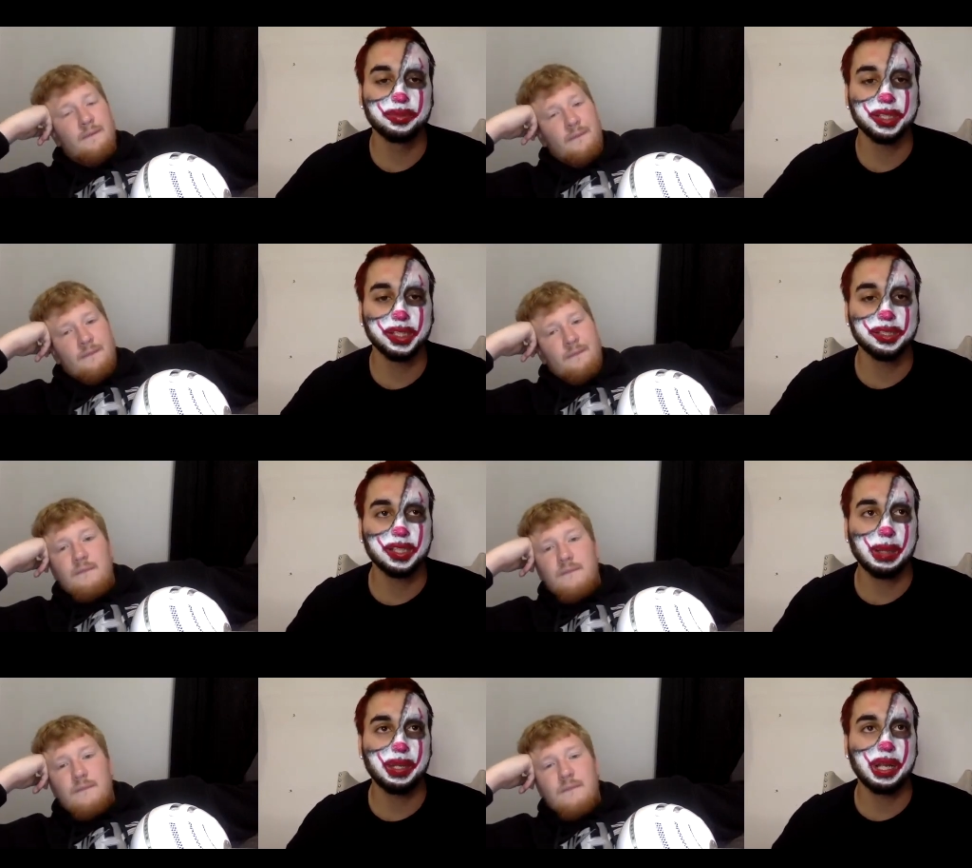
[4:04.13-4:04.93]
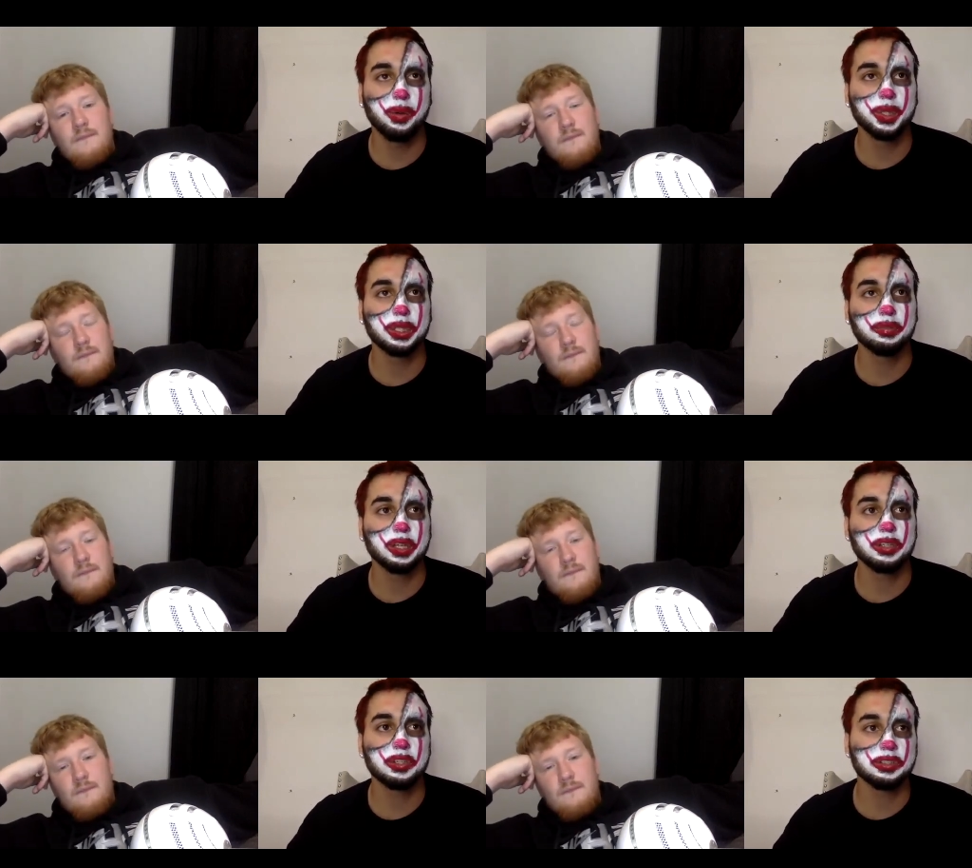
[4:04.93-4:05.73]
Speaker 1: I think he's coming out with the
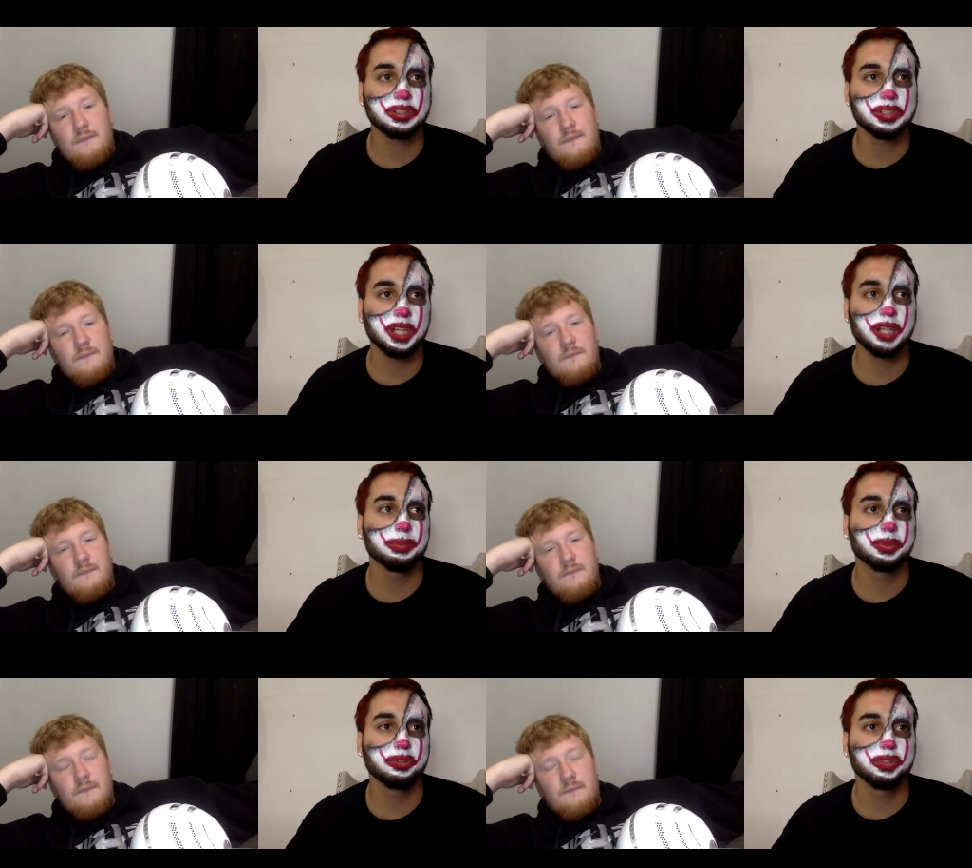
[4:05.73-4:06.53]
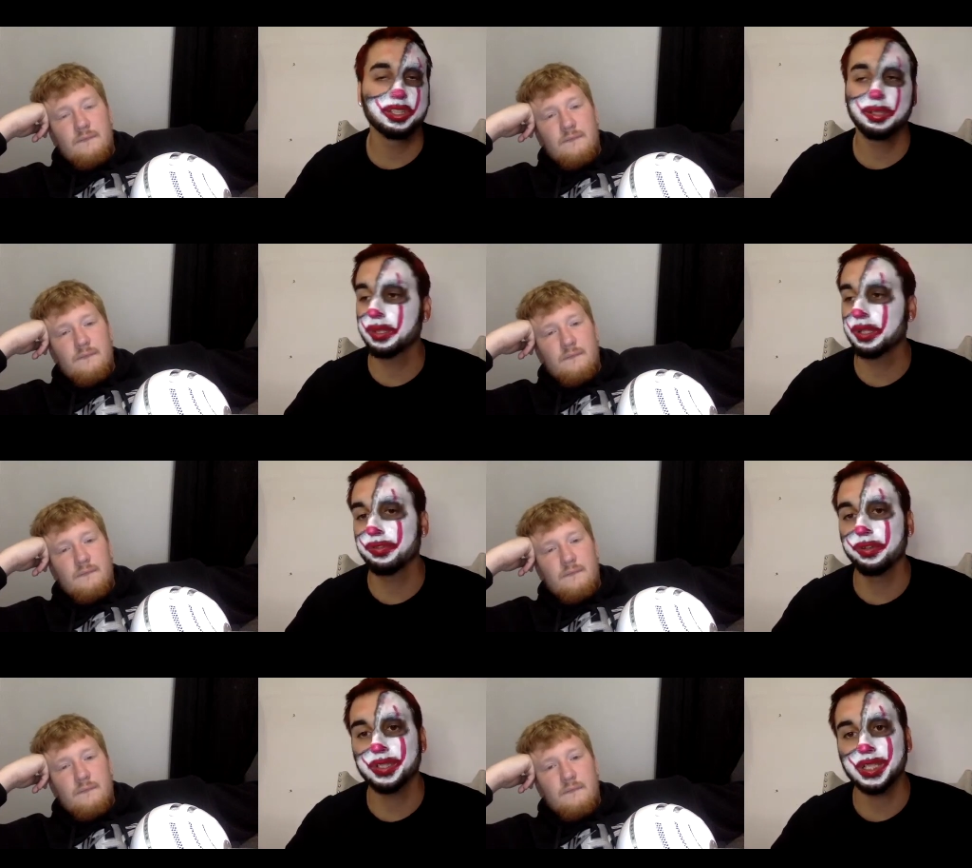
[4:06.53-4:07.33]
vengeance to kind of prove he can be the
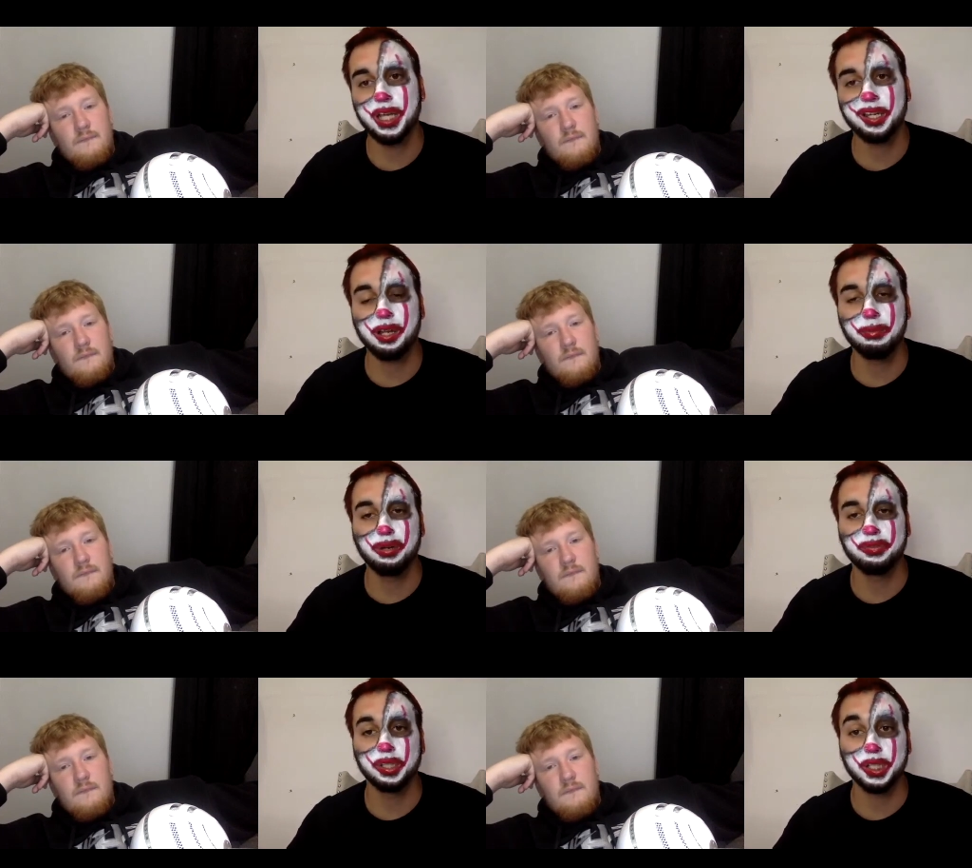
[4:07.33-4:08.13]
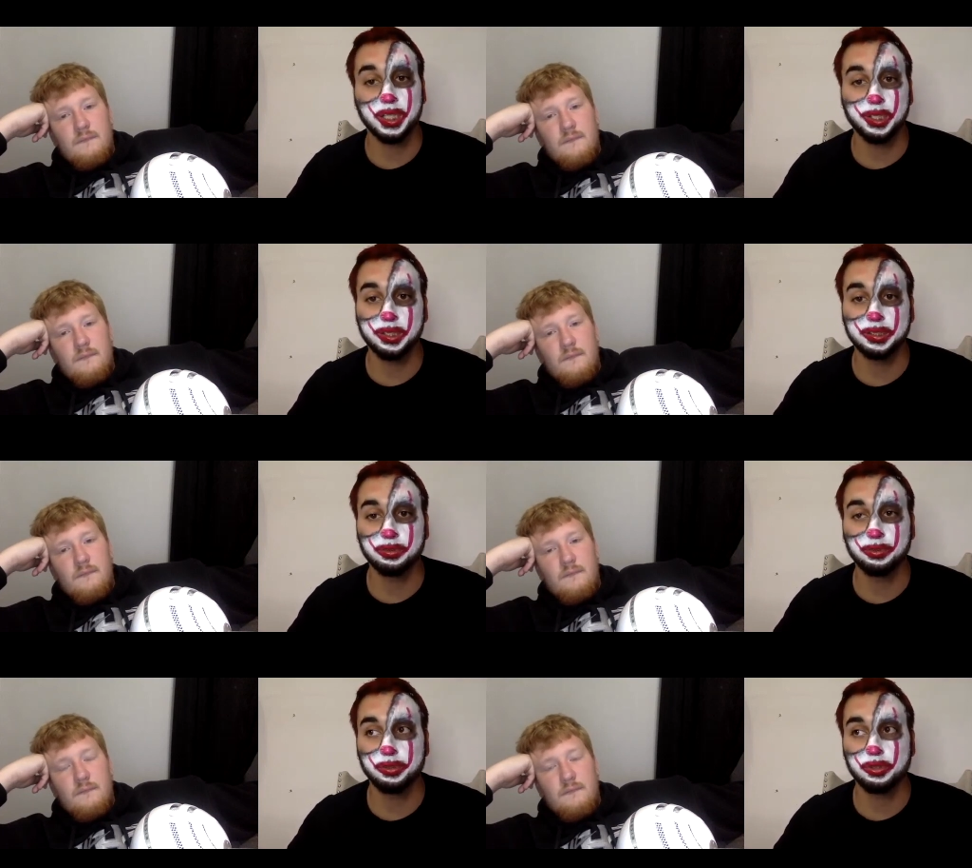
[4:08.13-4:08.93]
first guy to come off an Achilles
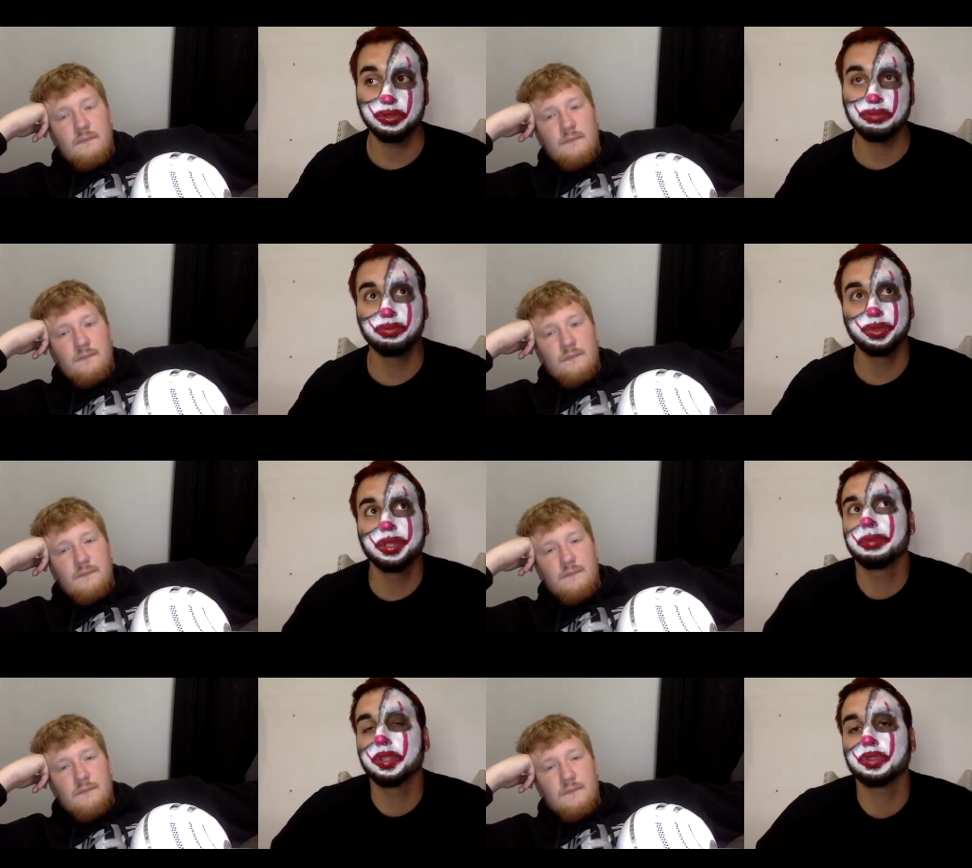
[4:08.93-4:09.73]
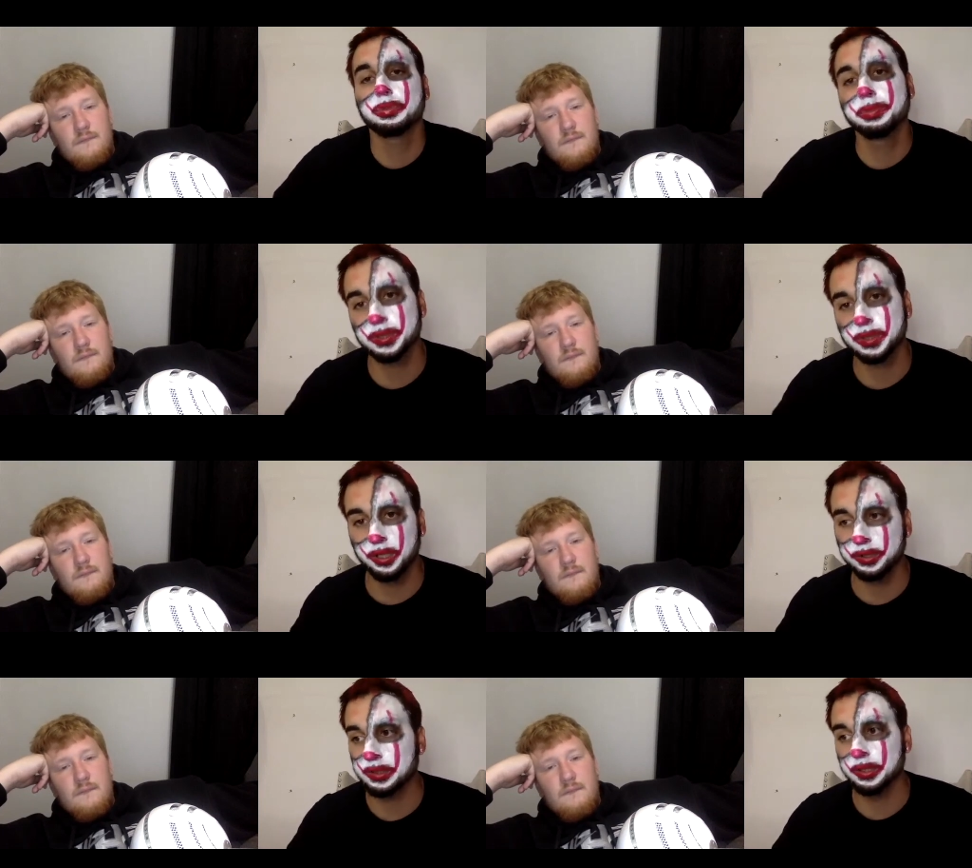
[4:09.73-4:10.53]
and really really be a
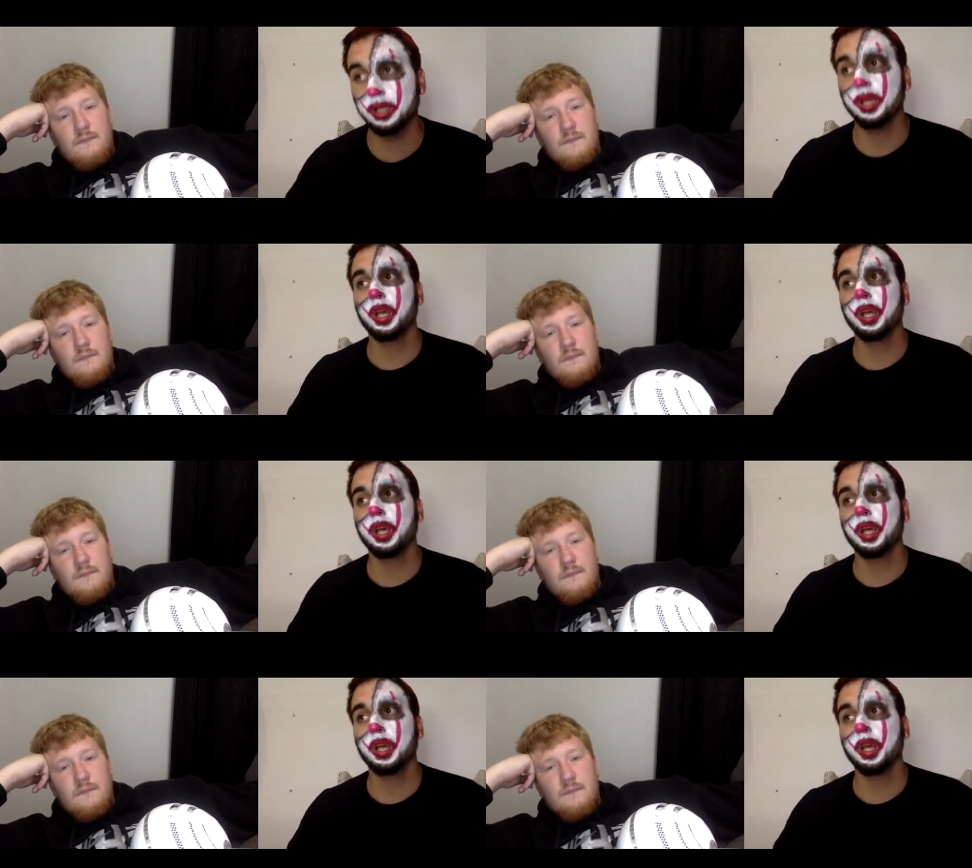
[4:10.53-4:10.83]
superstar still.